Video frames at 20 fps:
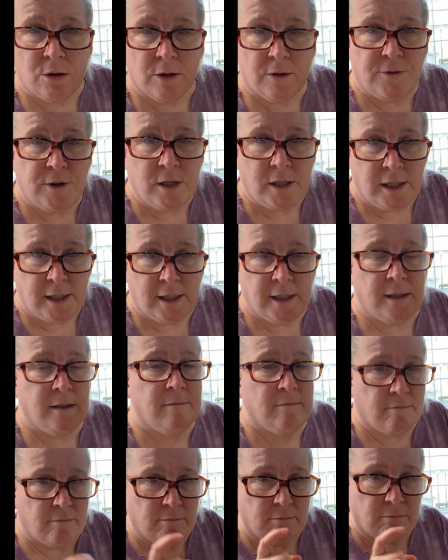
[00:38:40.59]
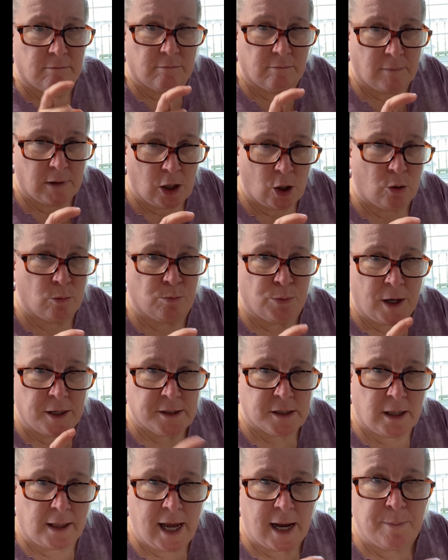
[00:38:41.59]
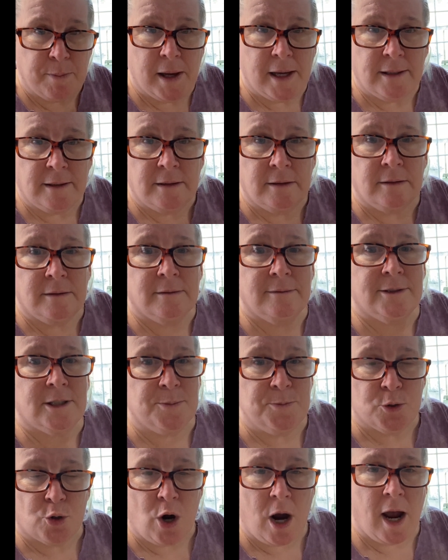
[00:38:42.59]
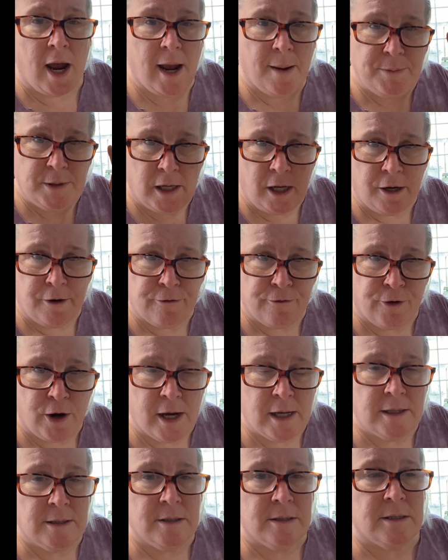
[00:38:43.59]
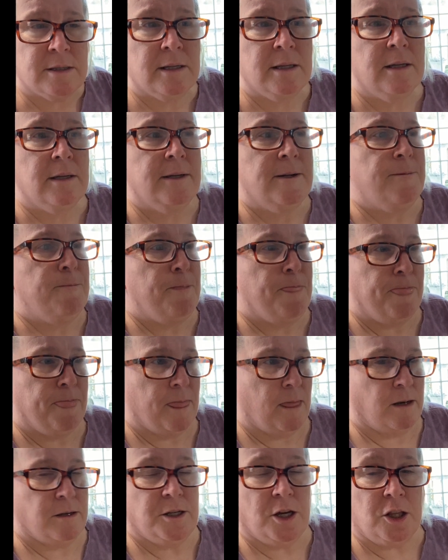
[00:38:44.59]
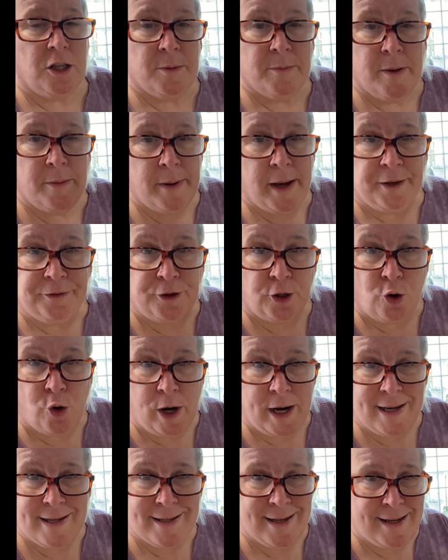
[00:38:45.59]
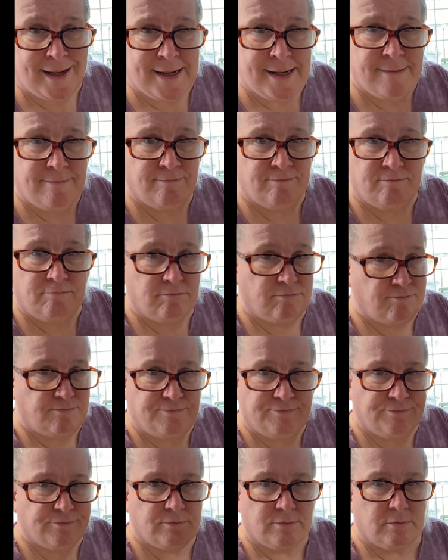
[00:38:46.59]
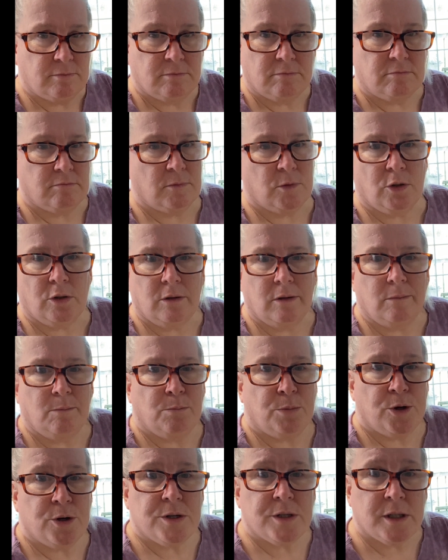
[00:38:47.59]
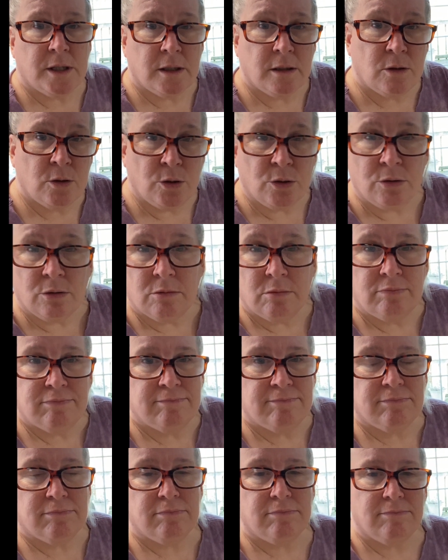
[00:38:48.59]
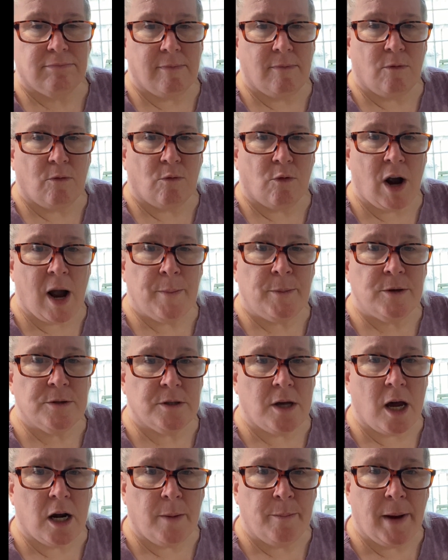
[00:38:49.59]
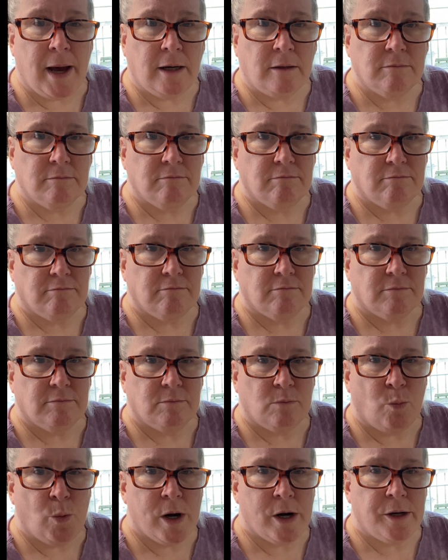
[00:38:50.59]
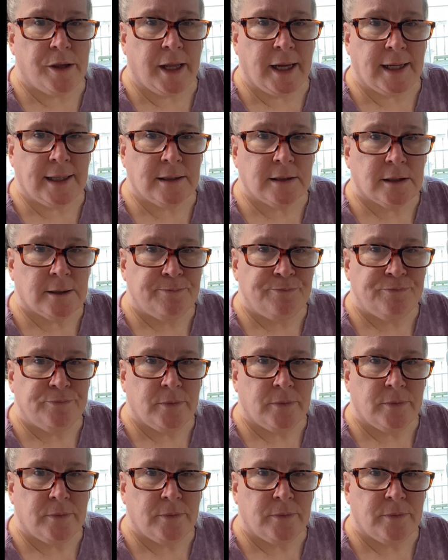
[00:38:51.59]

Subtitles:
If you did, you know, press the like button, subscribe, tell your friends, tell them about the crazy person who rambles on about weird things.